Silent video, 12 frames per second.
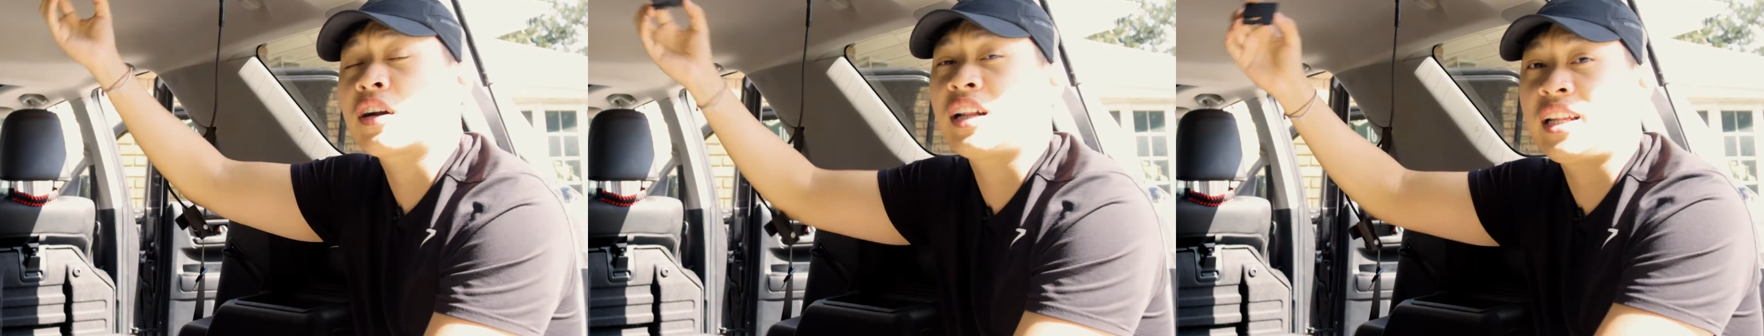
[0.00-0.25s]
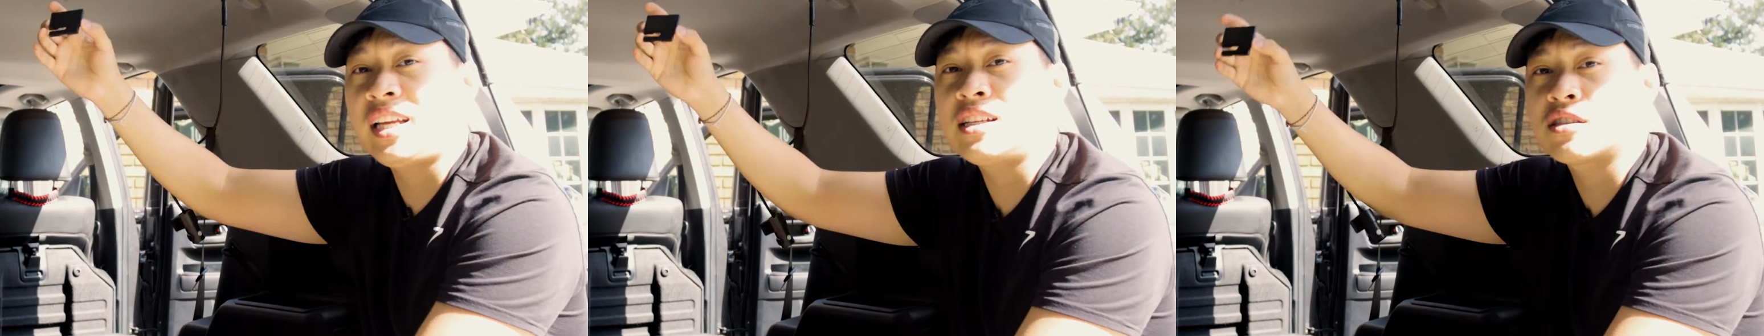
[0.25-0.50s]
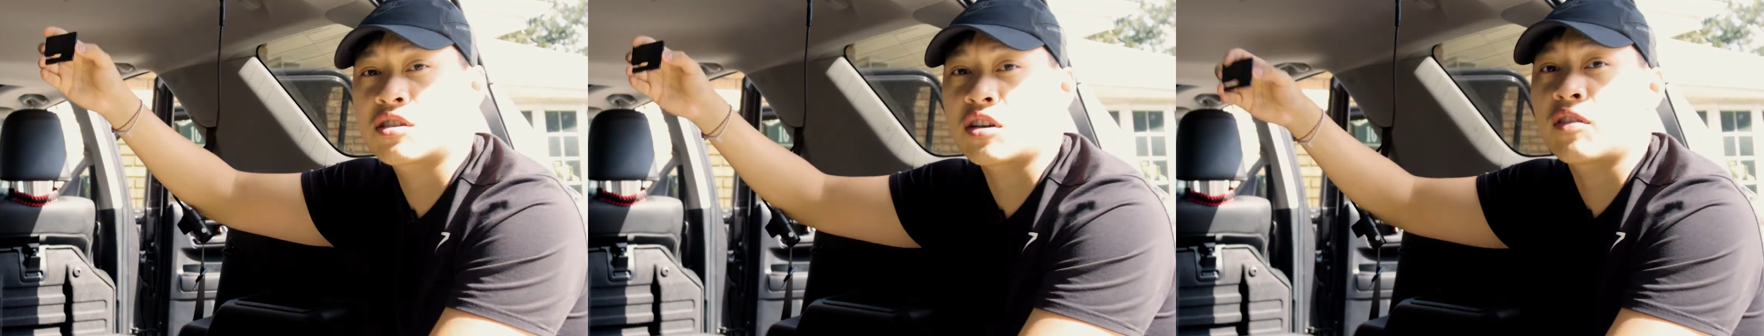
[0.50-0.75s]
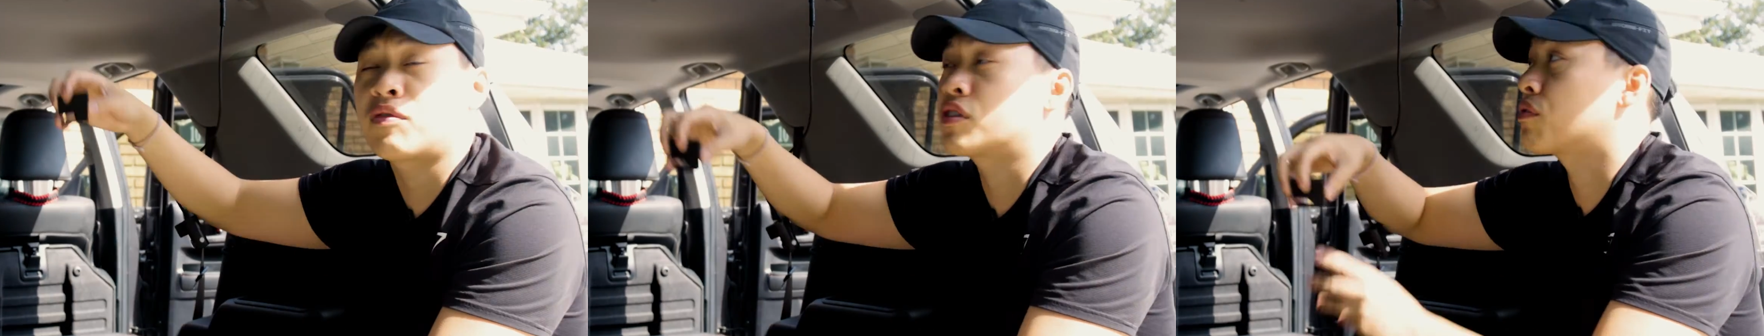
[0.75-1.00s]
clean
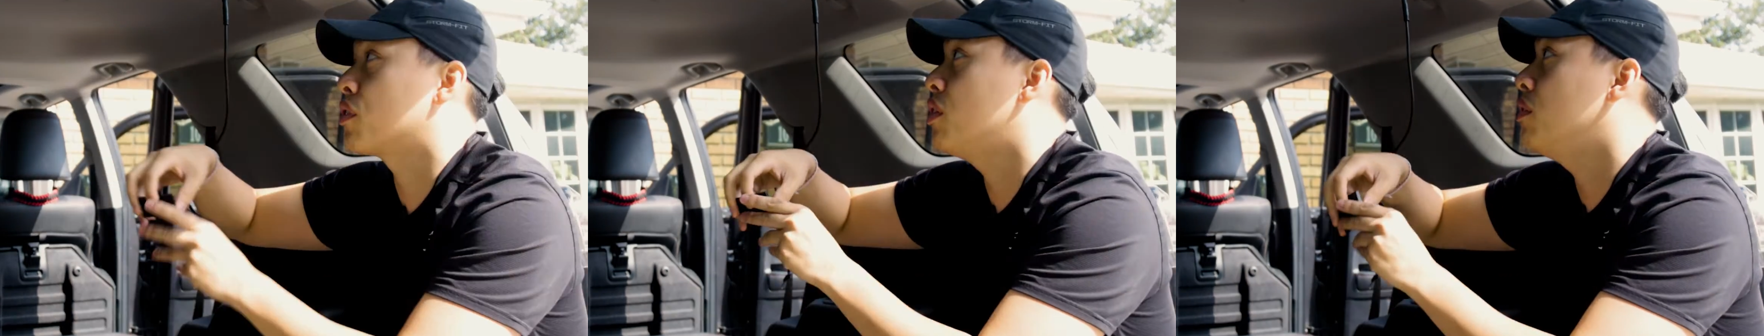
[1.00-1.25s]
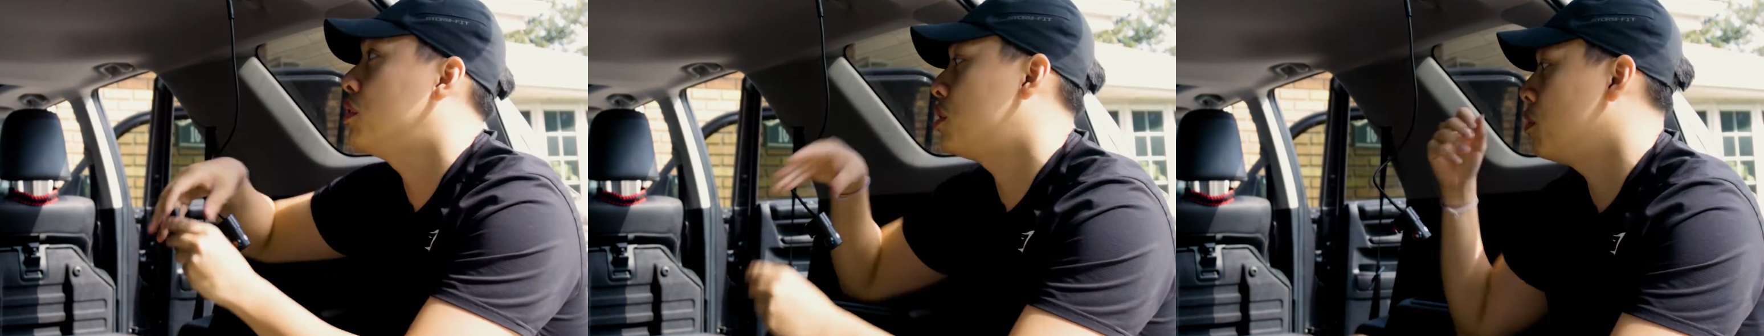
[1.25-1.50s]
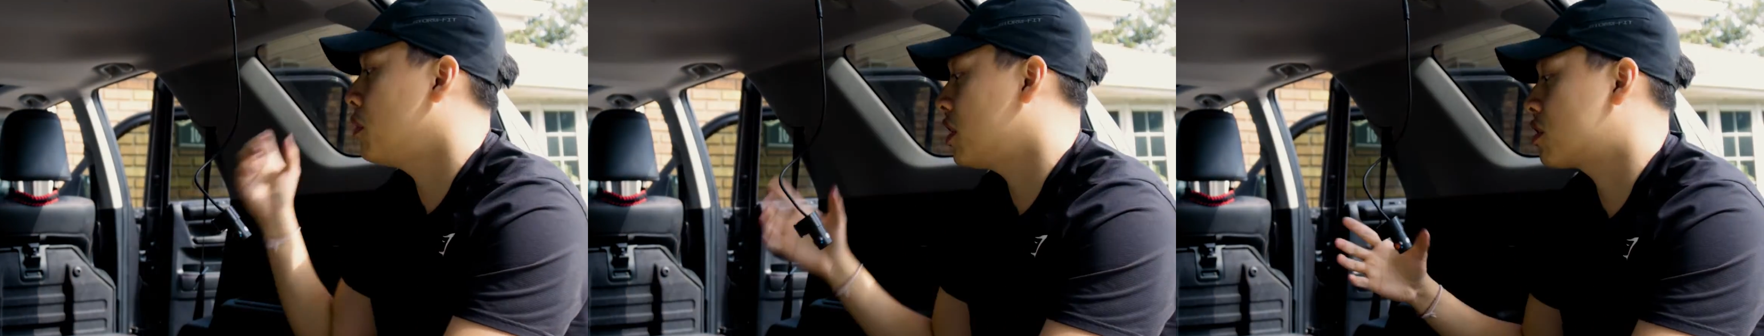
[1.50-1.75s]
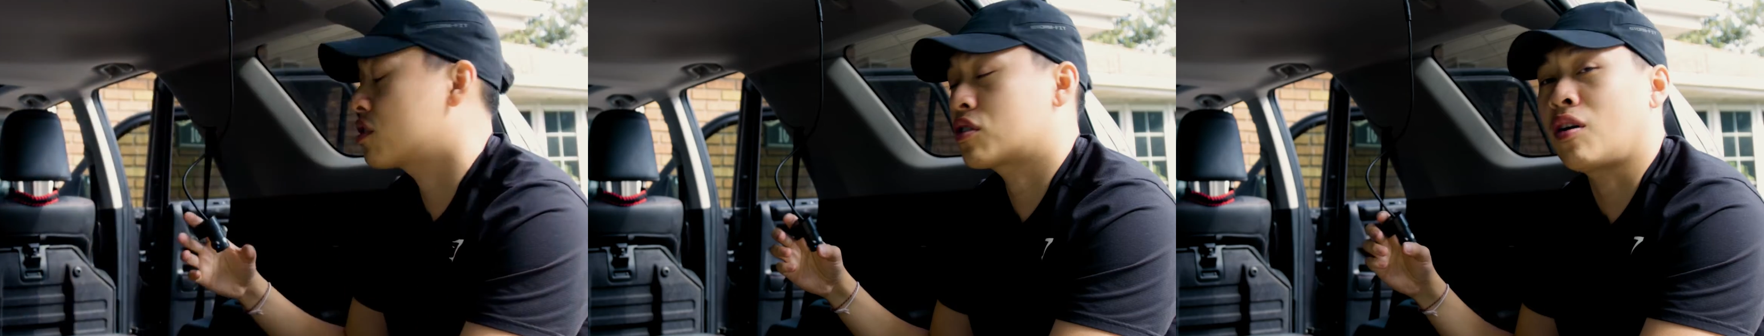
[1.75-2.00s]
surface for you to
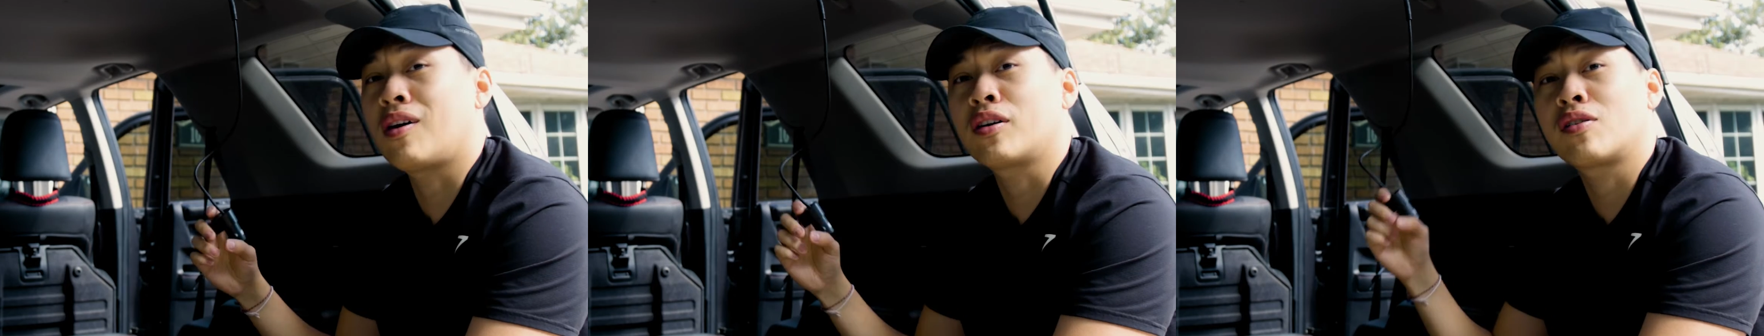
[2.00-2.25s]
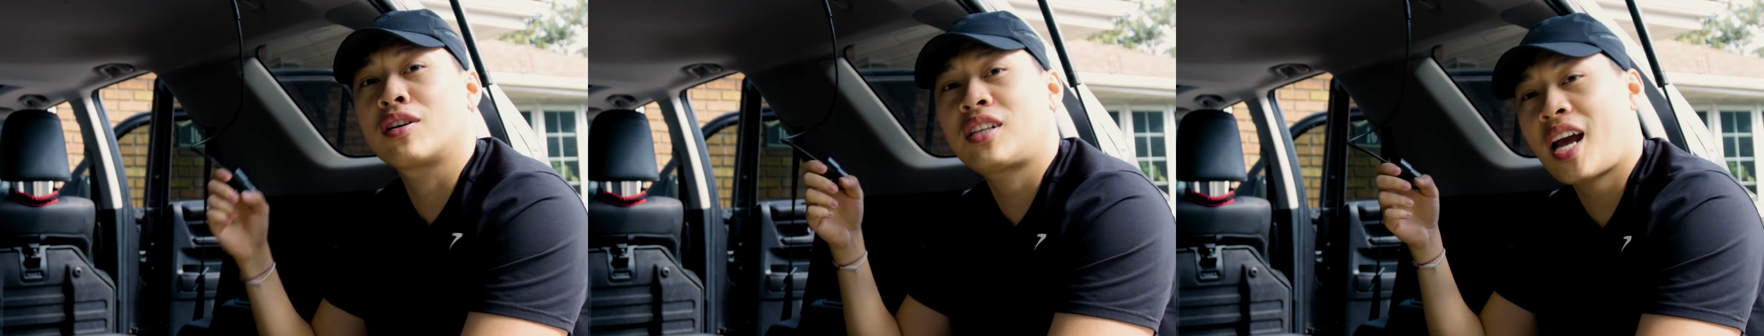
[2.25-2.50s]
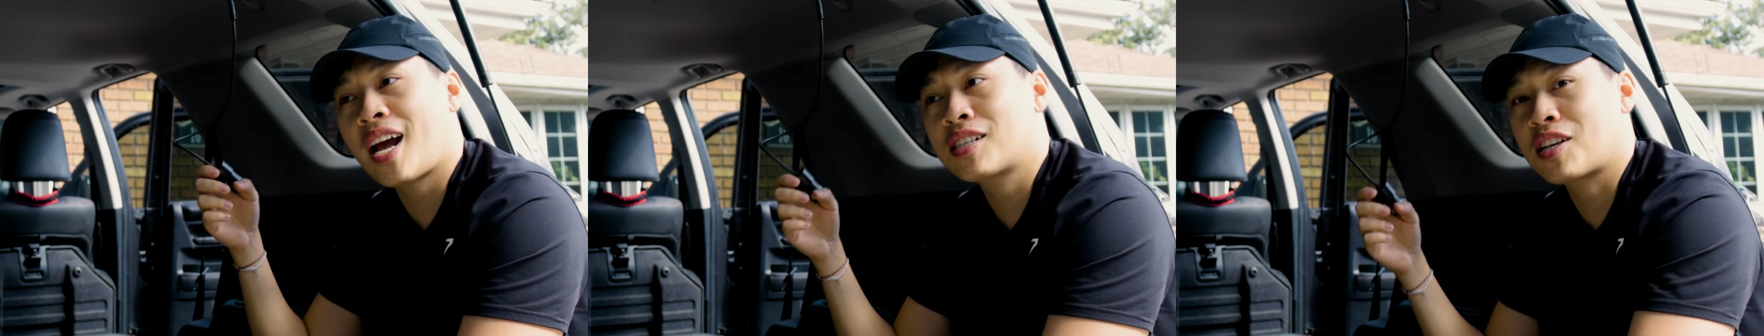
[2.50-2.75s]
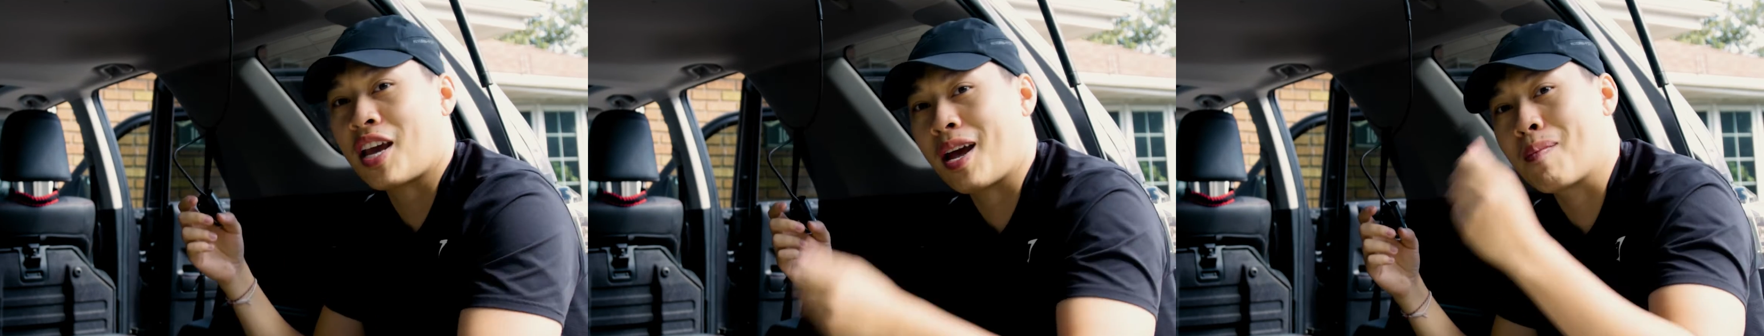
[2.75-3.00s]
install your dash
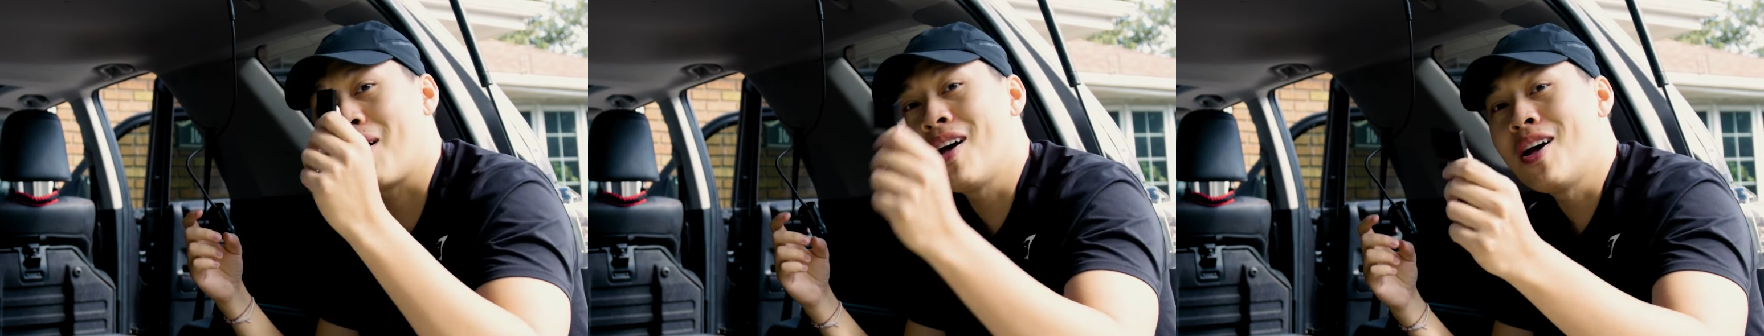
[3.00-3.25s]
cam.